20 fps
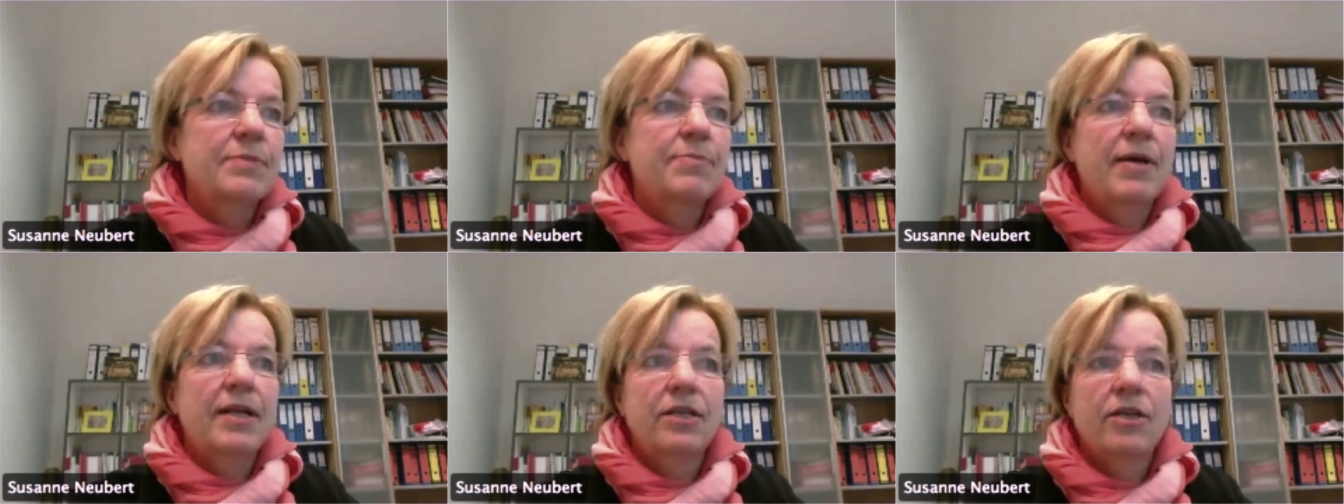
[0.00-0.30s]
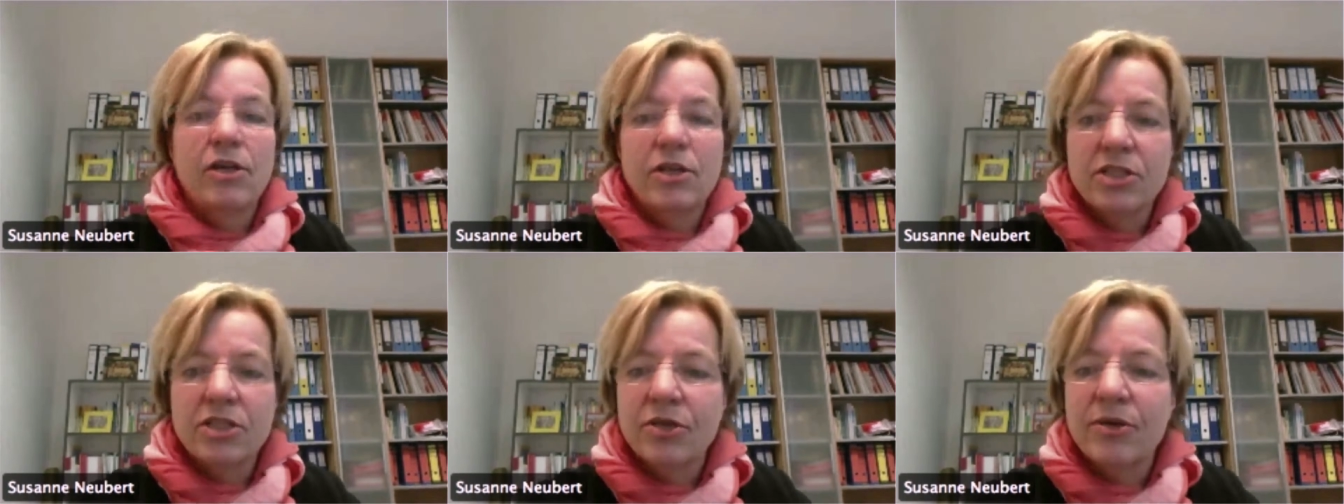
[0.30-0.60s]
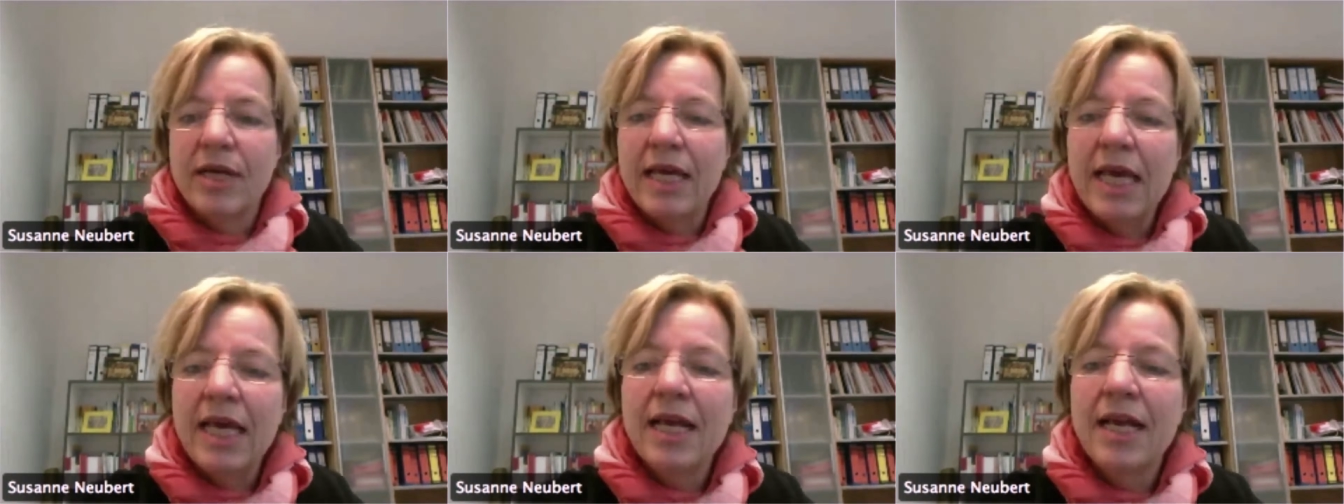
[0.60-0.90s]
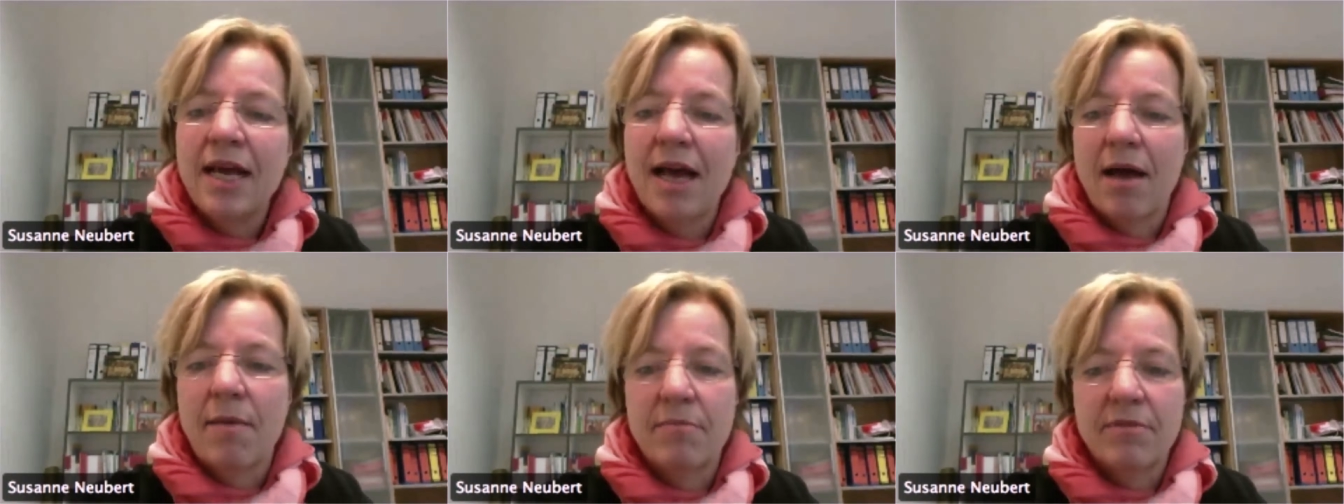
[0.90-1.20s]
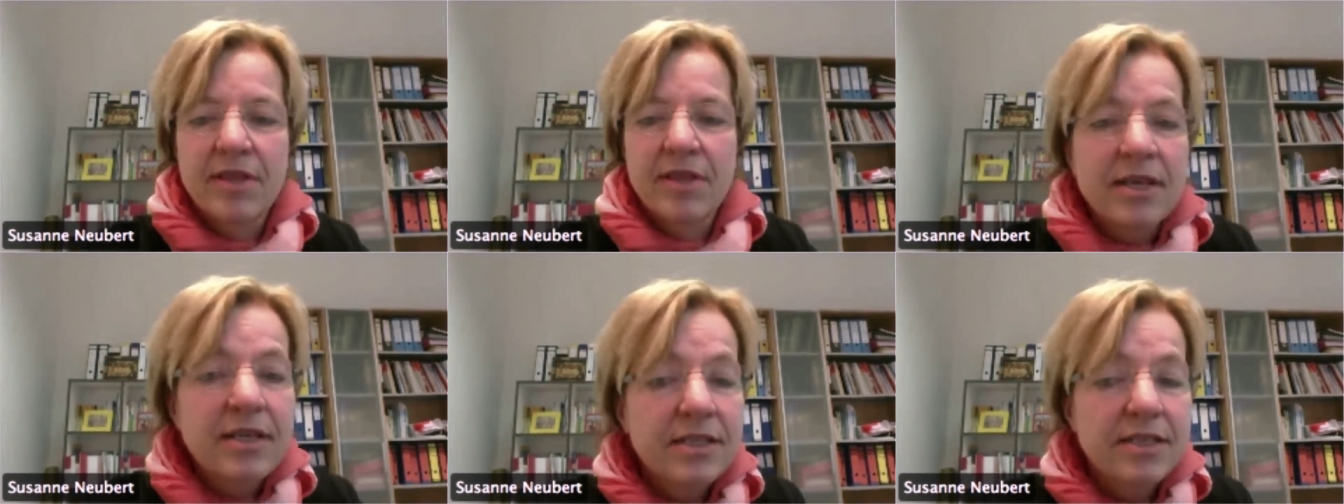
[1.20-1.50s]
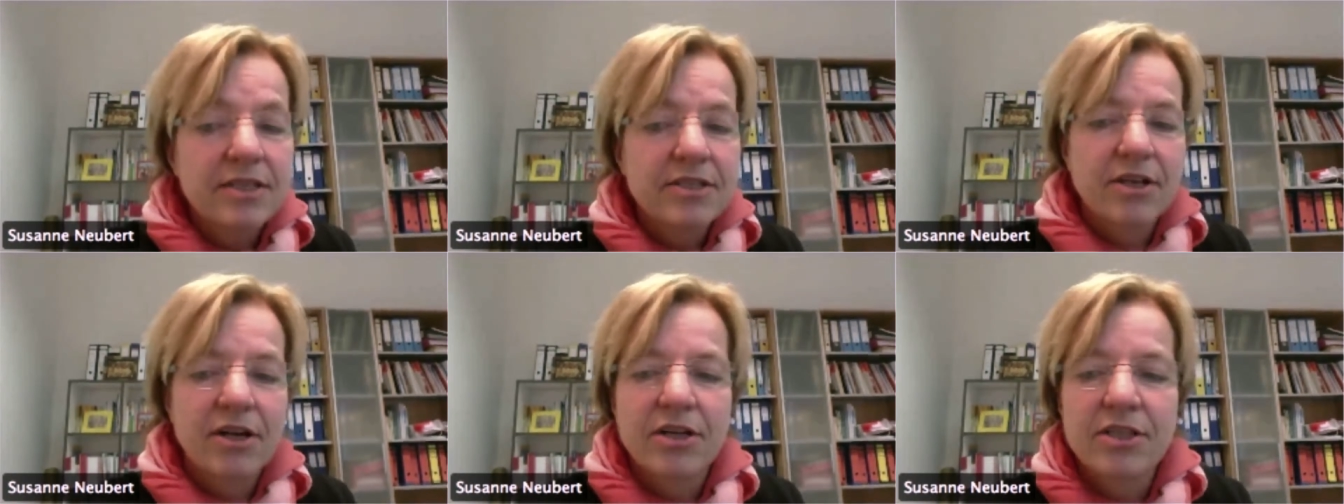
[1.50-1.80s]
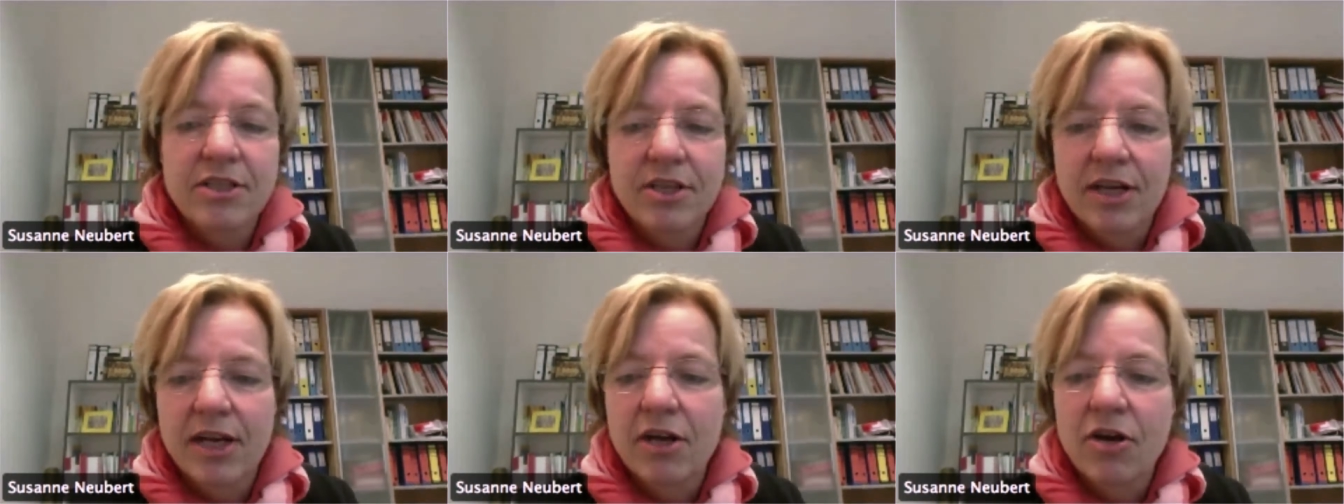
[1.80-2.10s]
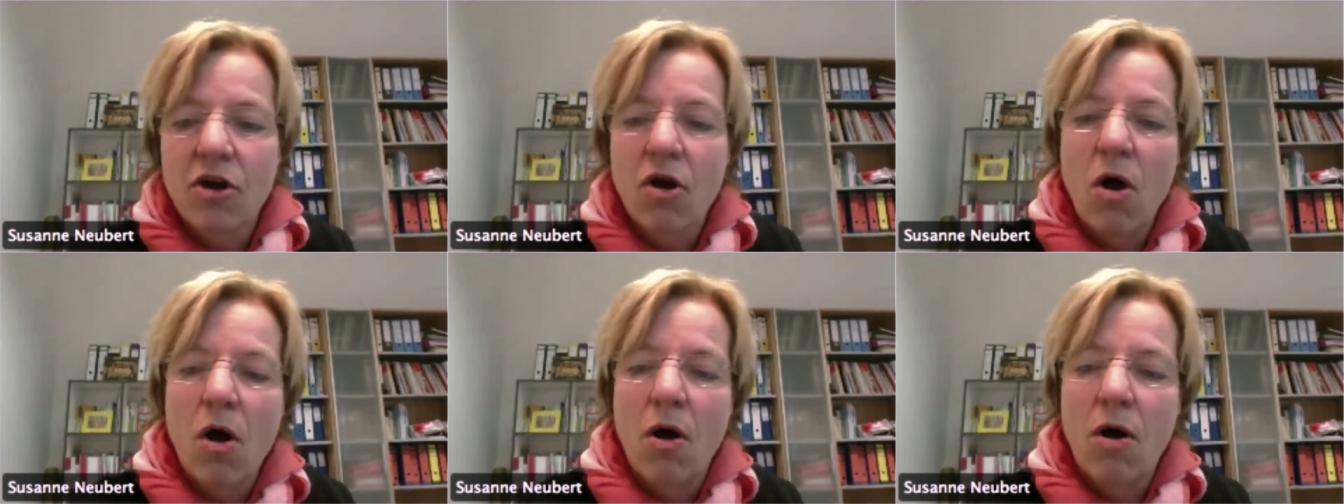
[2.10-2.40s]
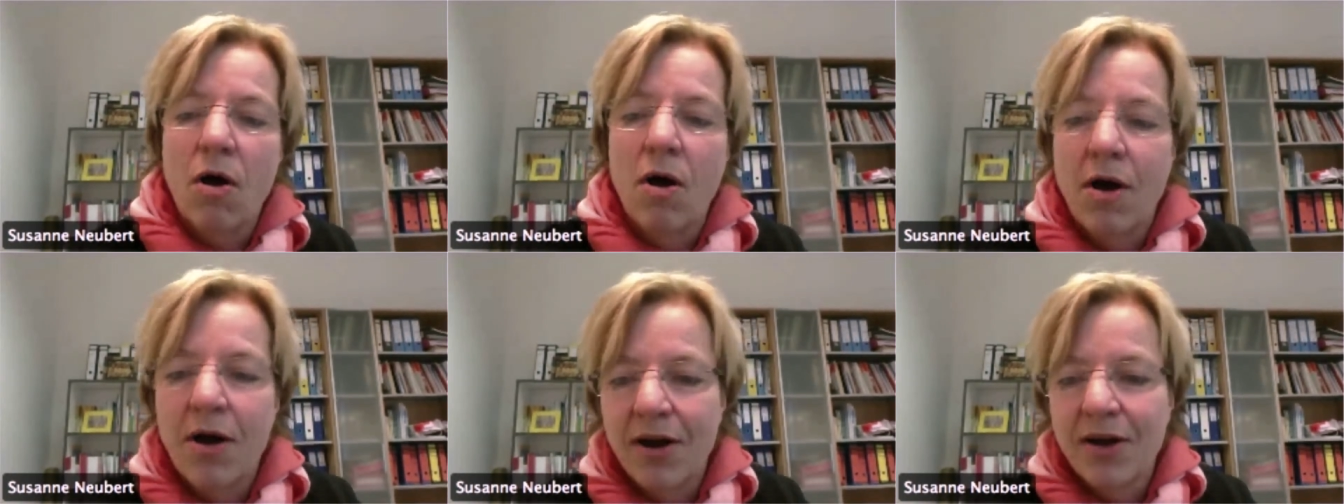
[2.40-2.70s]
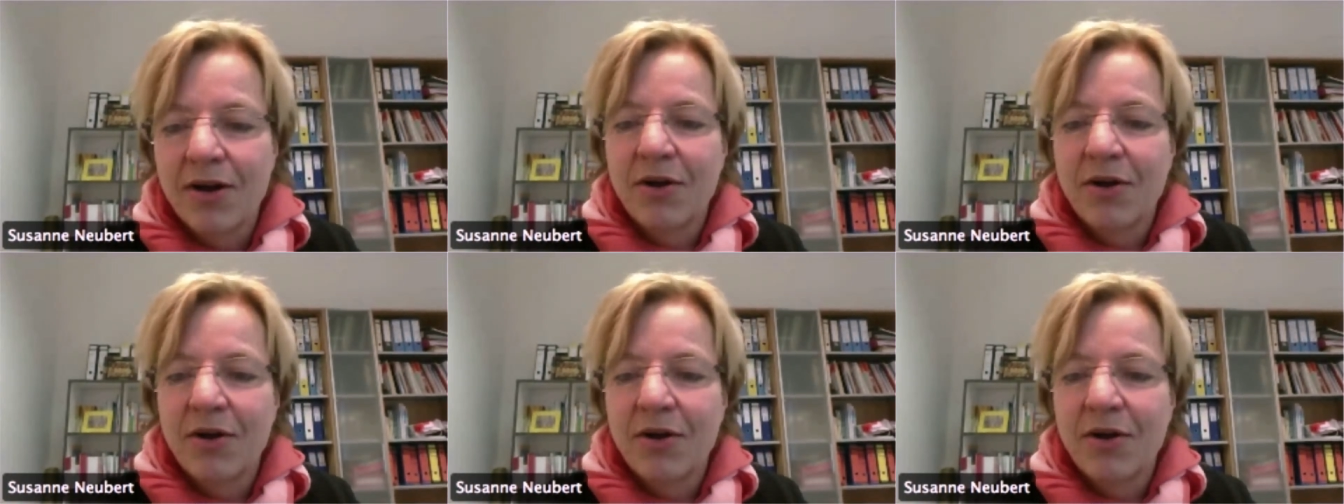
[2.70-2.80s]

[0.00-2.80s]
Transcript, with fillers: but also income. This is also a core